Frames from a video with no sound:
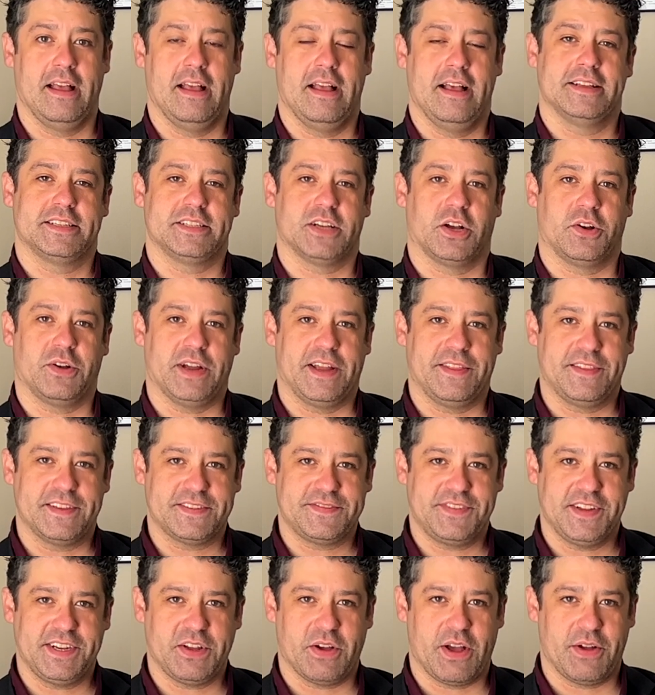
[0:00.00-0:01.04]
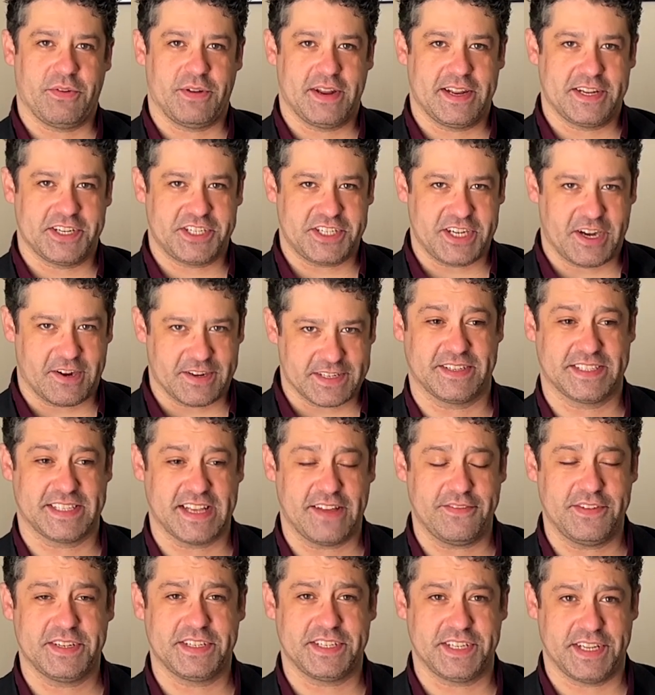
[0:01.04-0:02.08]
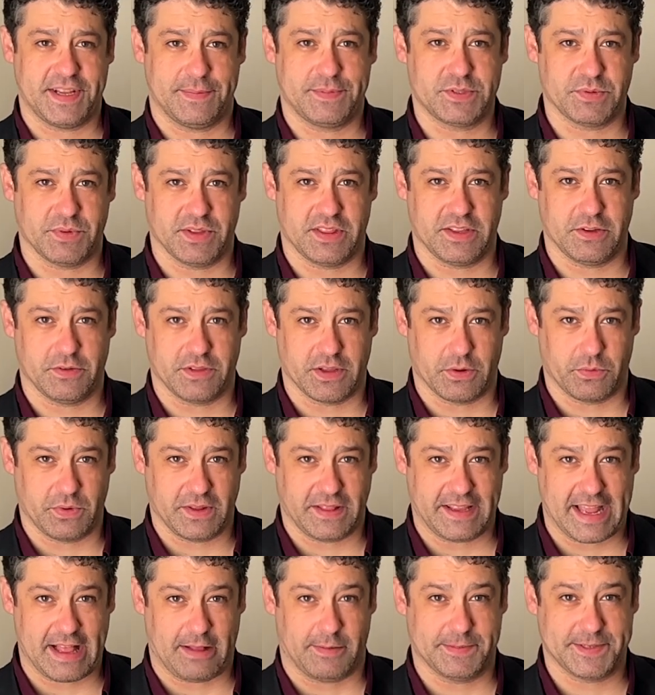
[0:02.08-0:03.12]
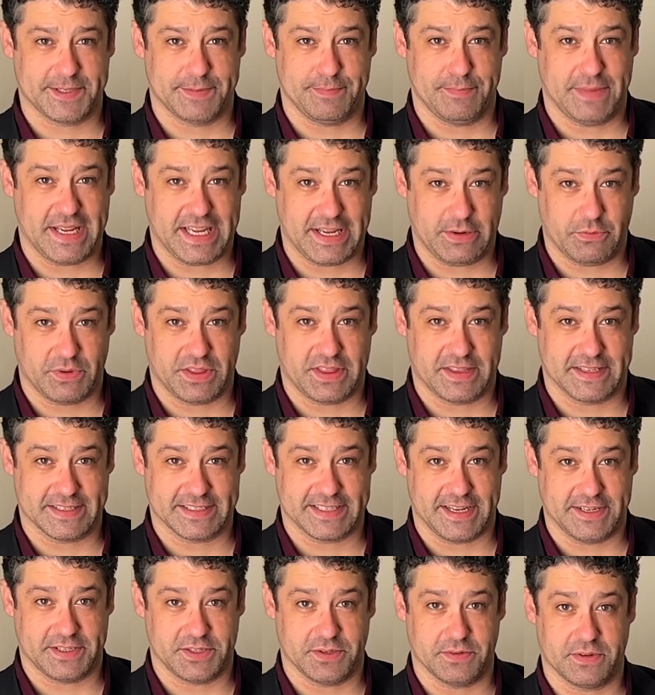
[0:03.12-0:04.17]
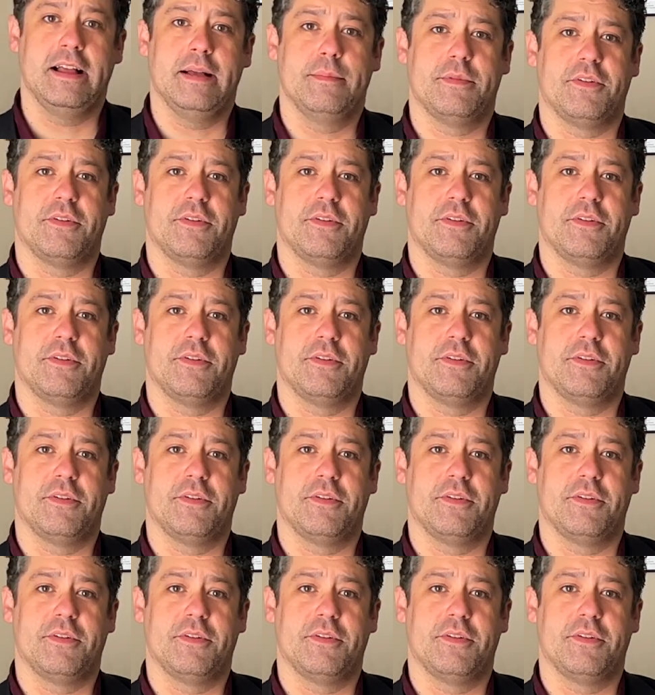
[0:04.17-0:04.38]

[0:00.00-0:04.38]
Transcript: So in this video, I want to share 7 tips with you that really helped me with this etude.